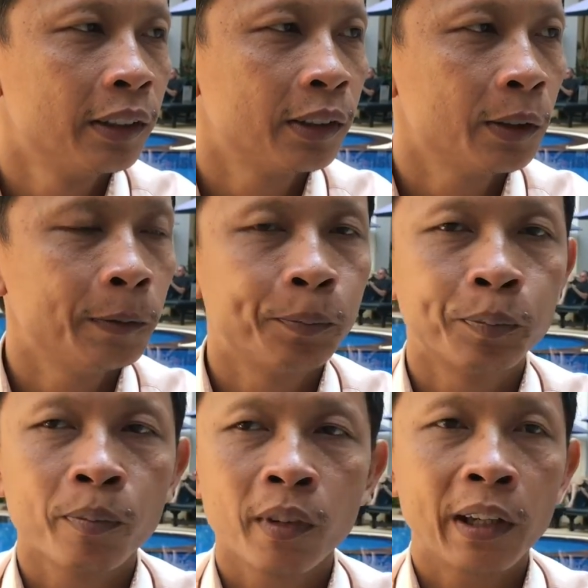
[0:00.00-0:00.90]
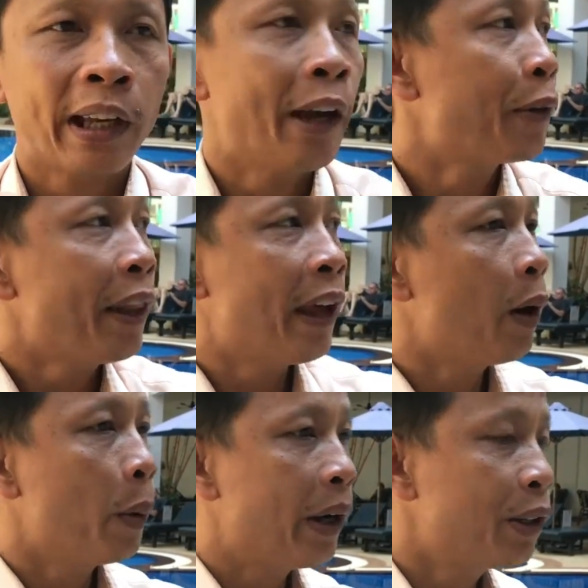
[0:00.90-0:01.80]
So, like I ran
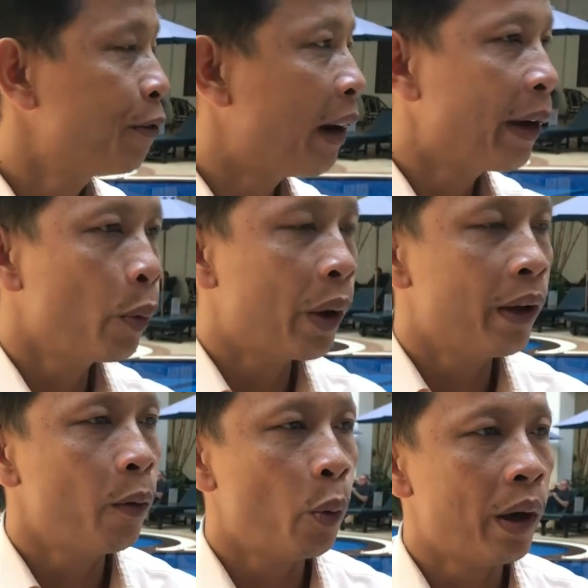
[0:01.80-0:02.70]
that way to find where,